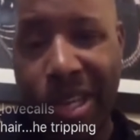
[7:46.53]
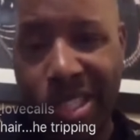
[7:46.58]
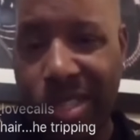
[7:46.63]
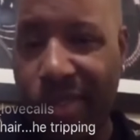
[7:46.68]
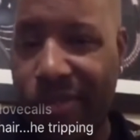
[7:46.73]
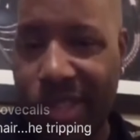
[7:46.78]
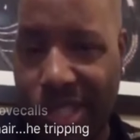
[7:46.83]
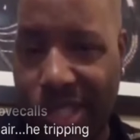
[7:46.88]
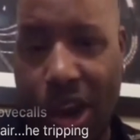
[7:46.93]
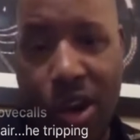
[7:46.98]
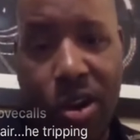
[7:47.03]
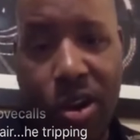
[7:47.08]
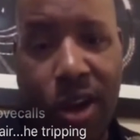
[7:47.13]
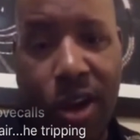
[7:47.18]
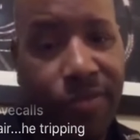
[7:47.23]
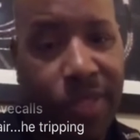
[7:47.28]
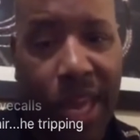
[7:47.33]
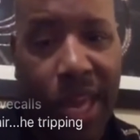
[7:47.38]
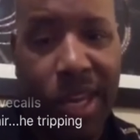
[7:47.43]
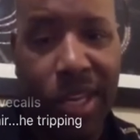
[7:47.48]
turn off
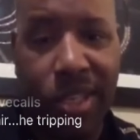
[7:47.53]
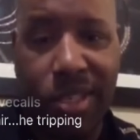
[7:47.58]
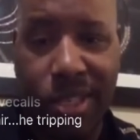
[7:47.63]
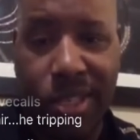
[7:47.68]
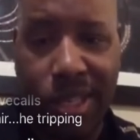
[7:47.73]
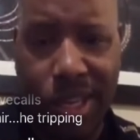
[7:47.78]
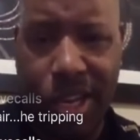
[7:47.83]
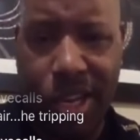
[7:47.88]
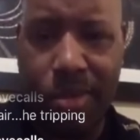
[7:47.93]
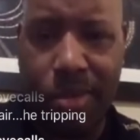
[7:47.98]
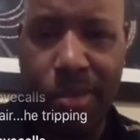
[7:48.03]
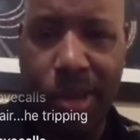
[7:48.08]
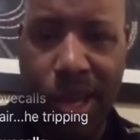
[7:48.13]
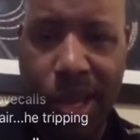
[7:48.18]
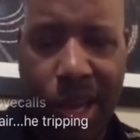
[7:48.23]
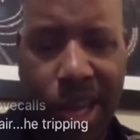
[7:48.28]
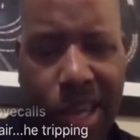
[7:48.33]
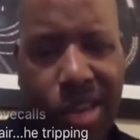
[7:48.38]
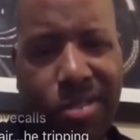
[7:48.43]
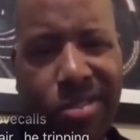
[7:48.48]
that is to him,
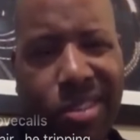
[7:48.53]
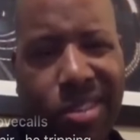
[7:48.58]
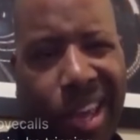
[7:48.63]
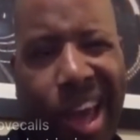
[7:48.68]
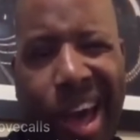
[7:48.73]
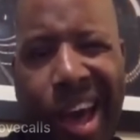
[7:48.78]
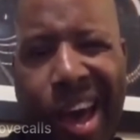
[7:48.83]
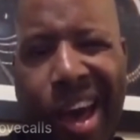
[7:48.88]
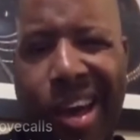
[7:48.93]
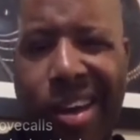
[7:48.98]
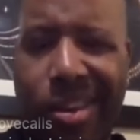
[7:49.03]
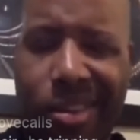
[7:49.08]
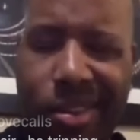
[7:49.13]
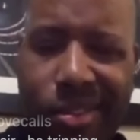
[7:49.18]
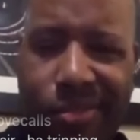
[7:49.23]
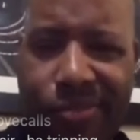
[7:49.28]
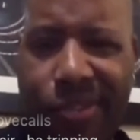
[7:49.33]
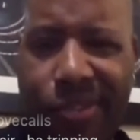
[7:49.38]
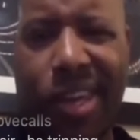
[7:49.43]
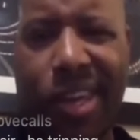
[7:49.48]
and you say, ah,
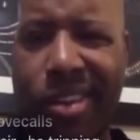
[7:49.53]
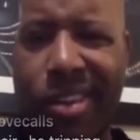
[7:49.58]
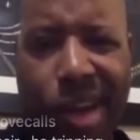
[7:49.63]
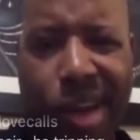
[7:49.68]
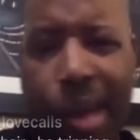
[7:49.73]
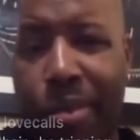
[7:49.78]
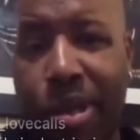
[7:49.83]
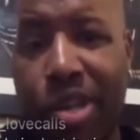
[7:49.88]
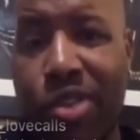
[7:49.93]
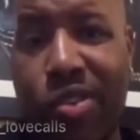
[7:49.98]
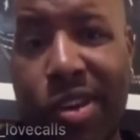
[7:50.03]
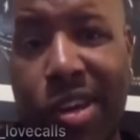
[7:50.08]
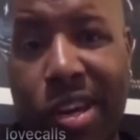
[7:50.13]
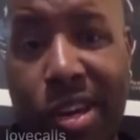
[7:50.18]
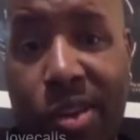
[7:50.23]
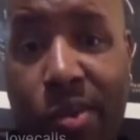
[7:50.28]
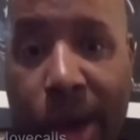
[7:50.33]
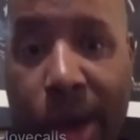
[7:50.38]
fuck it, I'm gonna do it anyway.